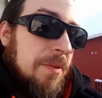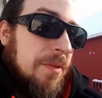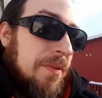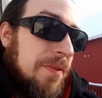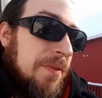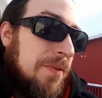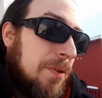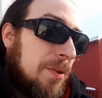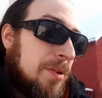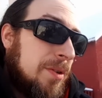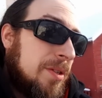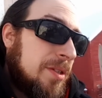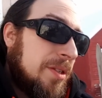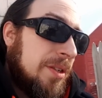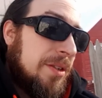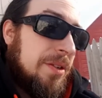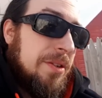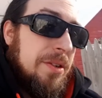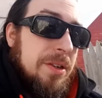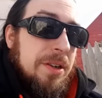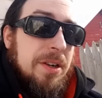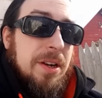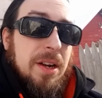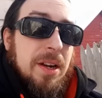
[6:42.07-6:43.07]
a
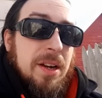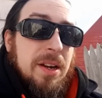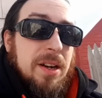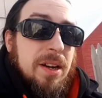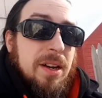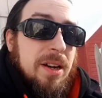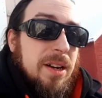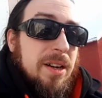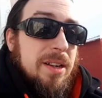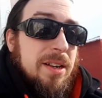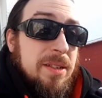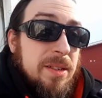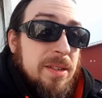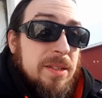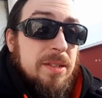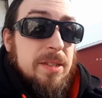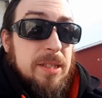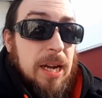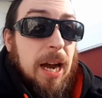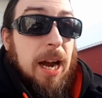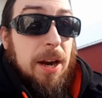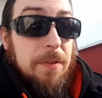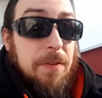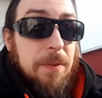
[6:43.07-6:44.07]
4-cylinder,
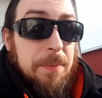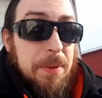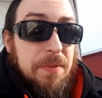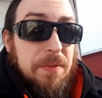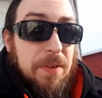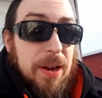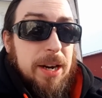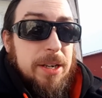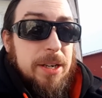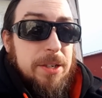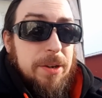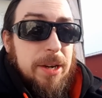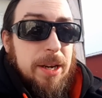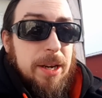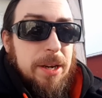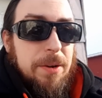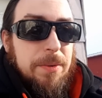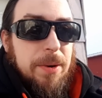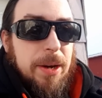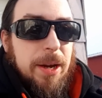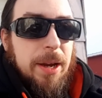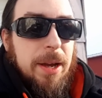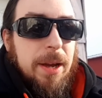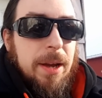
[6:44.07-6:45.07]
stock from the factory anyway.